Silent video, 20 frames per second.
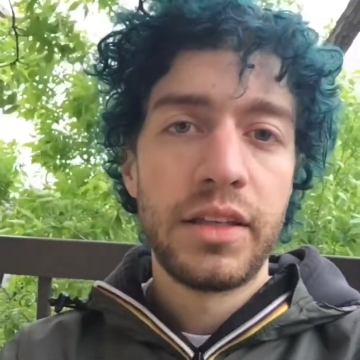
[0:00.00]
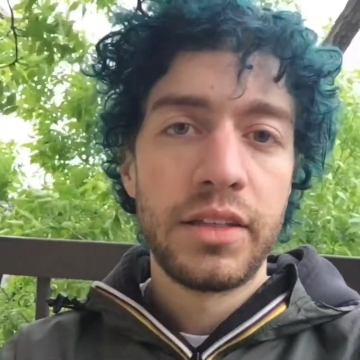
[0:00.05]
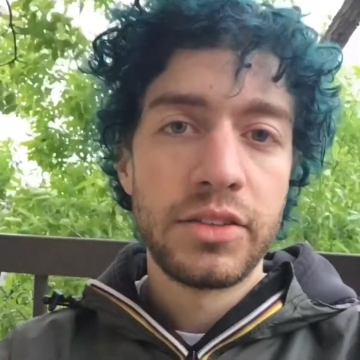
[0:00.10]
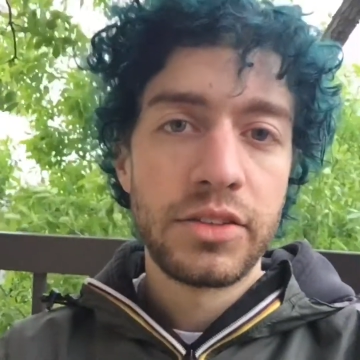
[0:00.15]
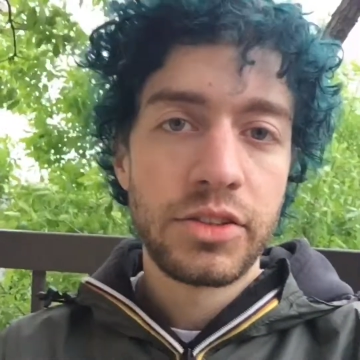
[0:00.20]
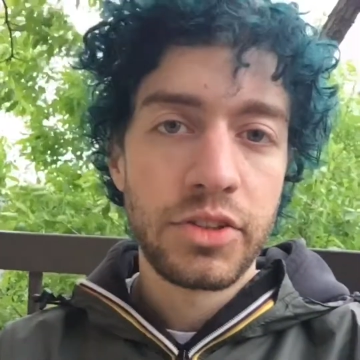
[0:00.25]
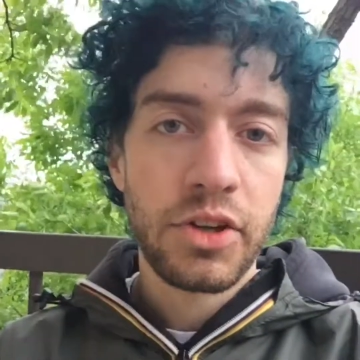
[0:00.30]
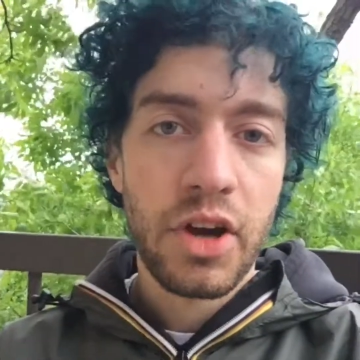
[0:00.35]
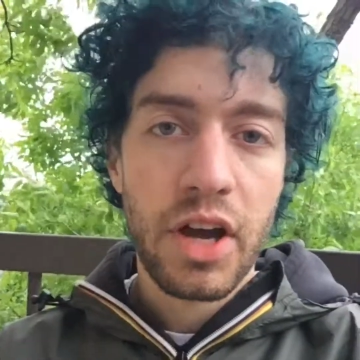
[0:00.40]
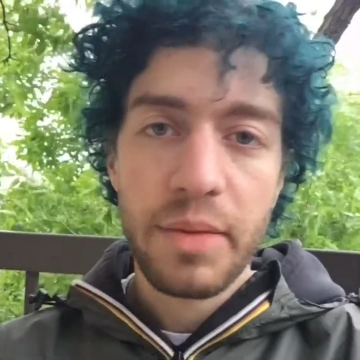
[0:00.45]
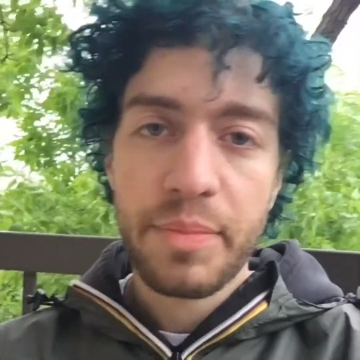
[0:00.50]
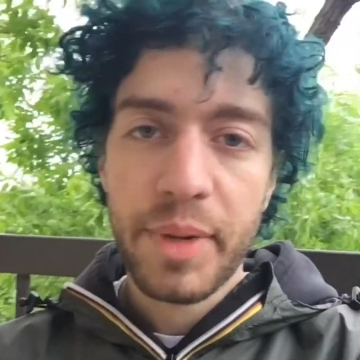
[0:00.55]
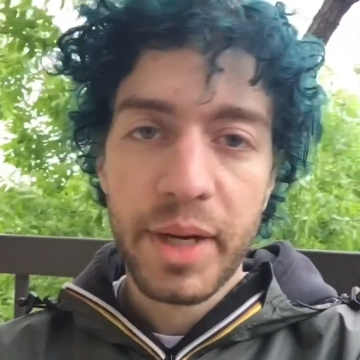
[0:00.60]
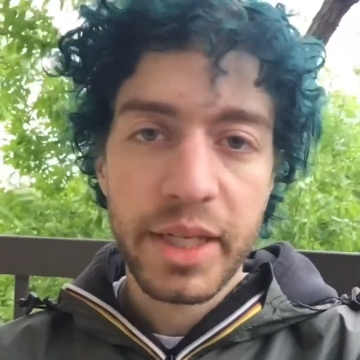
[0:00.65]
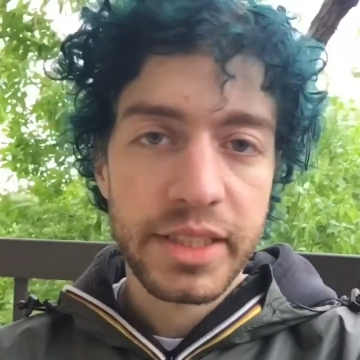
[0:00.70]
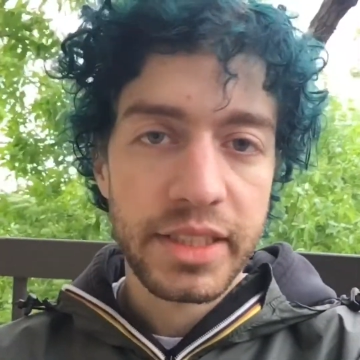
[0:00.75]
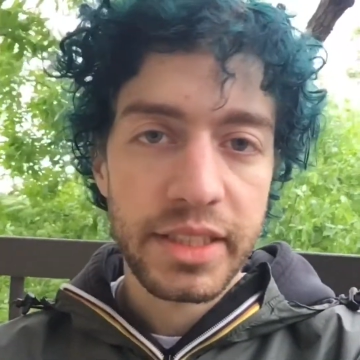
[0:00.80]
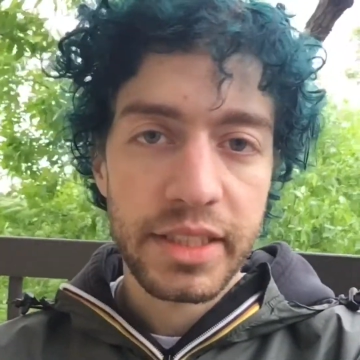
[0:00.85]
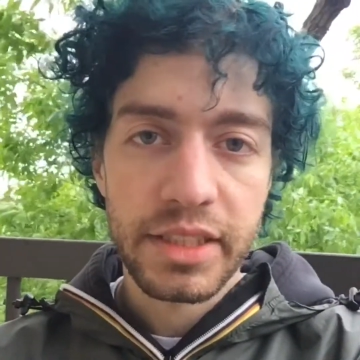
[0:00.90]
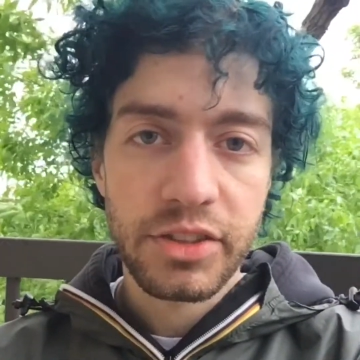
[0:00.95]
So I
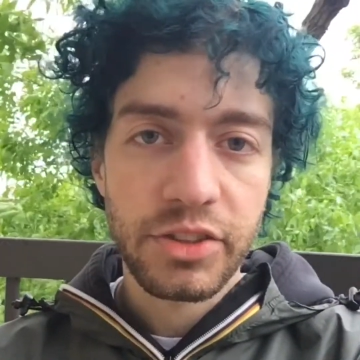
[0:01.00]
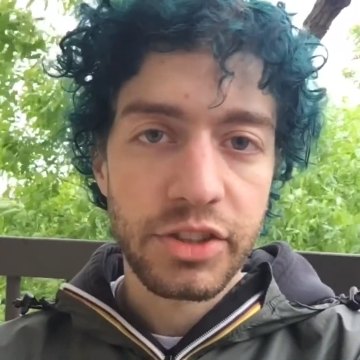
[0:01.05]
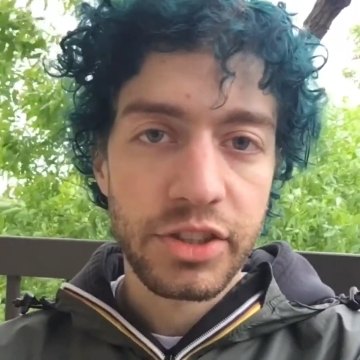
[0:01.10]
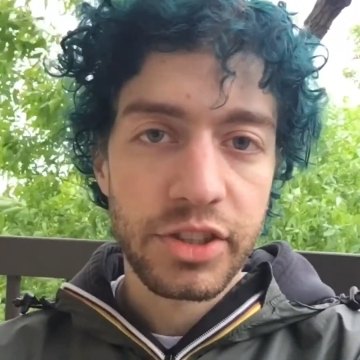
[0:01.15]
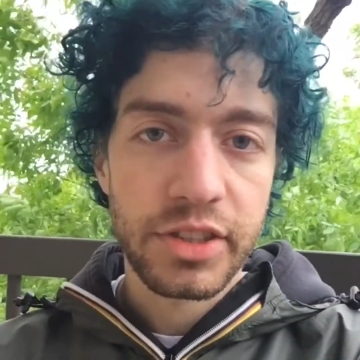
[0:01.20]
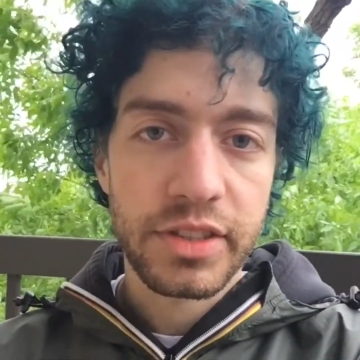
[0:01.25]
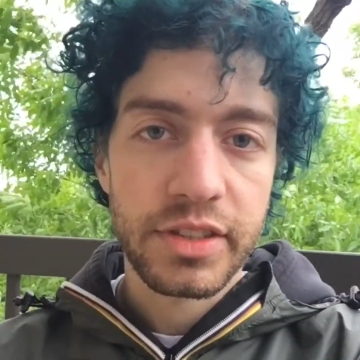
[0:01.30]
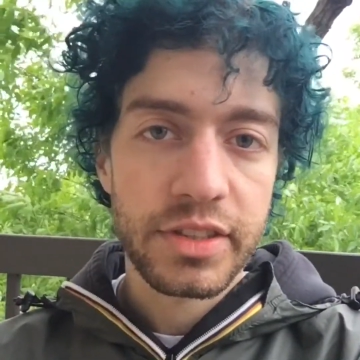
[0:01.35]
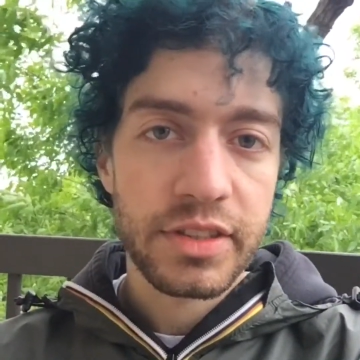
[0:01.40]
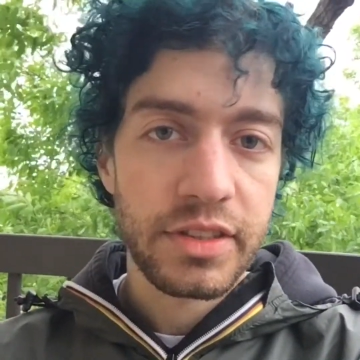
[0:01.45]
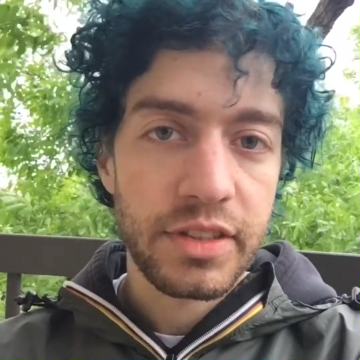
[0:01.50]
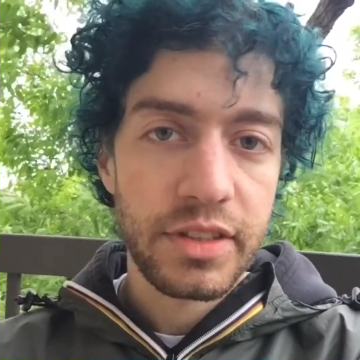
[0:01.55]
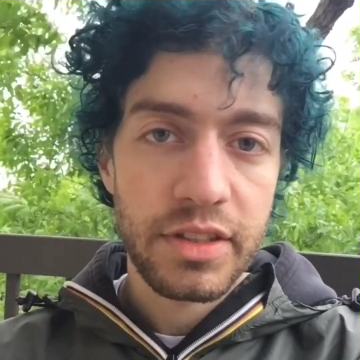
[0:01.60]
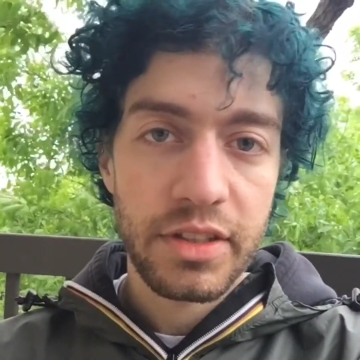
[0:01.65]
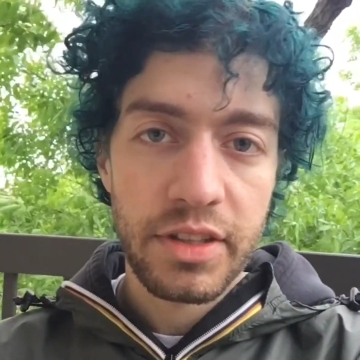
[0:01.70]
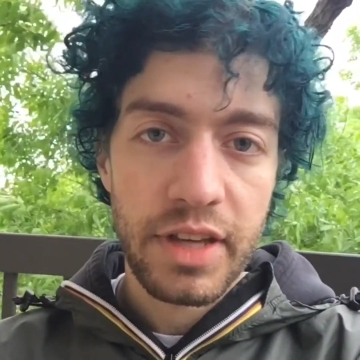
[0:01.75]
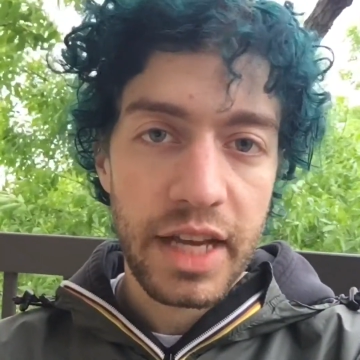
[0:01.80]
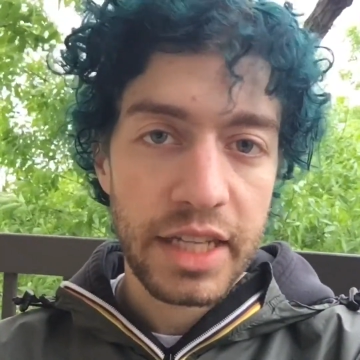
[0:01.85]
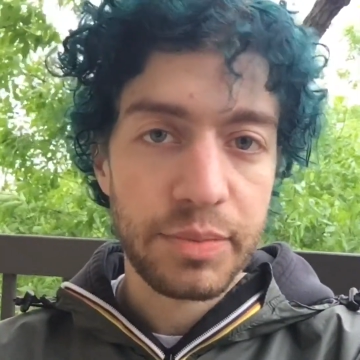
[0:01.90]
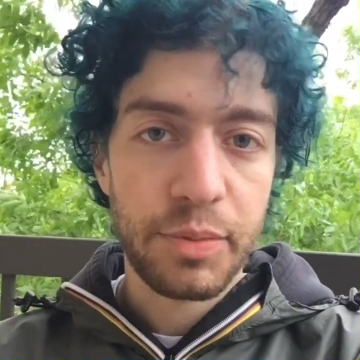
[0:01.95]
punted and just
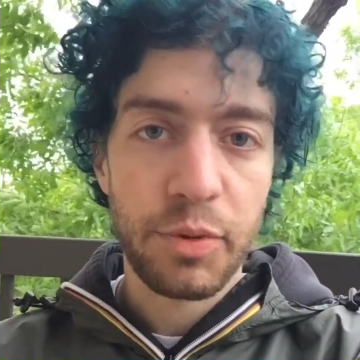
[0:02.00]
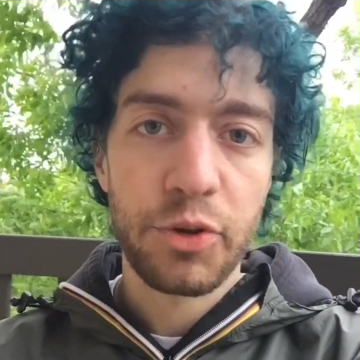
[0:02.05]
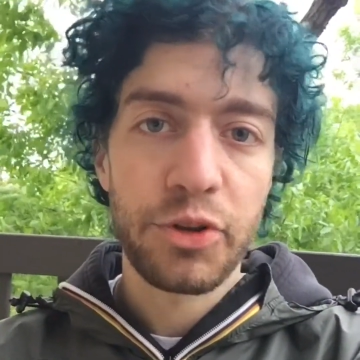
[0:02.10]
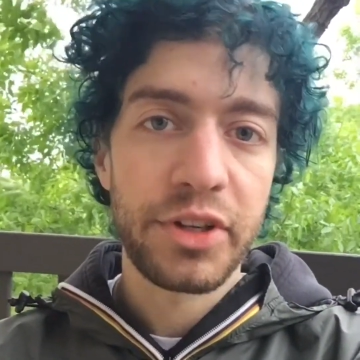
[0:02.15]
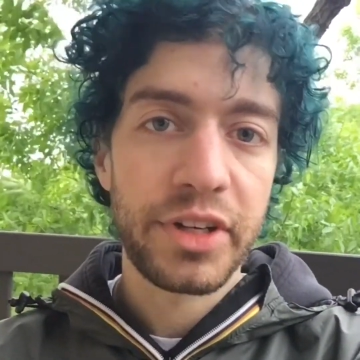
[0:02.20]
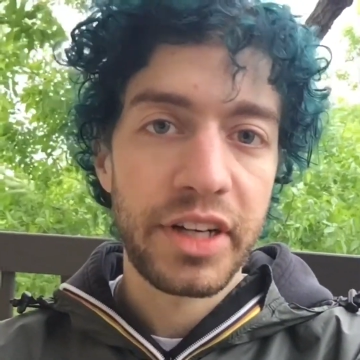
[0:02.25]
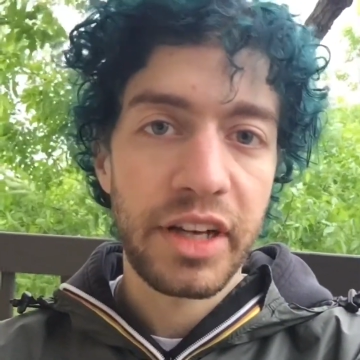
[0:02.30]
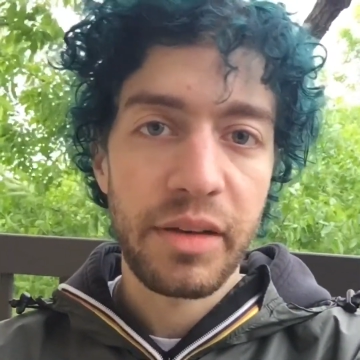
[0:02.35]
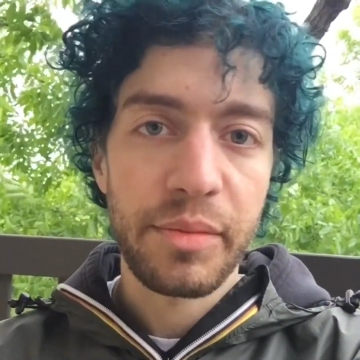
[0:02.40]
exported